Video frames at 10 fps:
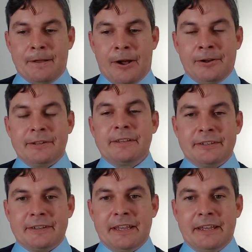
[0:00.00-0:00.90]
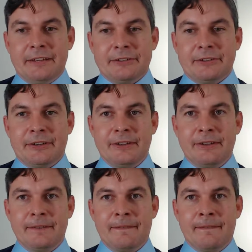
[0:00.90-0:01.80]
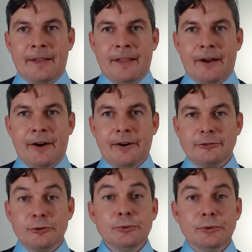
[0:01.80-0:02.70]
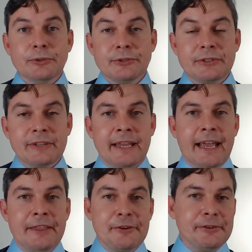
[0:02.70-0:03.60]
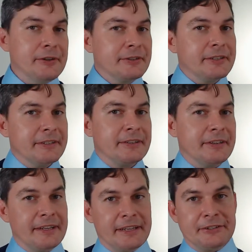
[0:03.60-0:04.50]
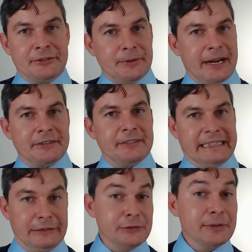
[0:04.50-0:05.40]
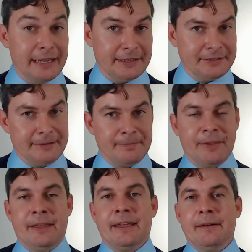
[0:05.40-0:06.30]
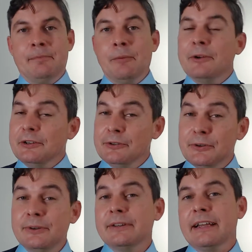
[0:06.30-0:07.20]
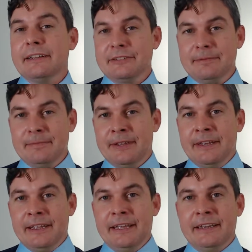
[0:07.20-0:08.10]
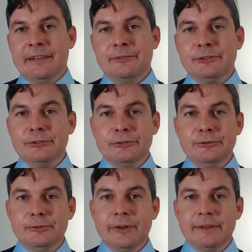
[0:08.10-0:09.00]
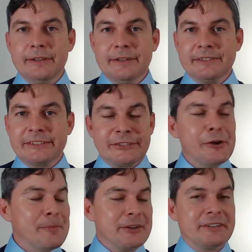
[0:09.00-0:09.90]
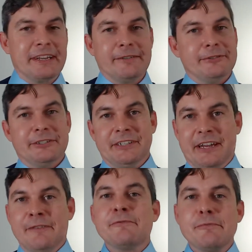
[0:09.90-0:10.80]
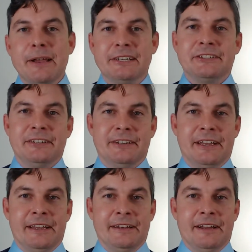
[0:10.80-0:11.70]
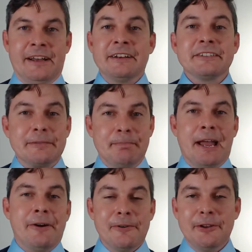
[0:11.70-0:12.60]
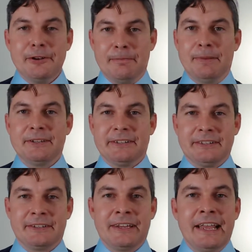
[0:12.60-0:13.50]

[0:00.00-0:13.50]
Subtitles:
of these things are tools and they're useless unless you actually utilize them. But when you utilize them, it gives you so much leverage and information and honestly power in your business.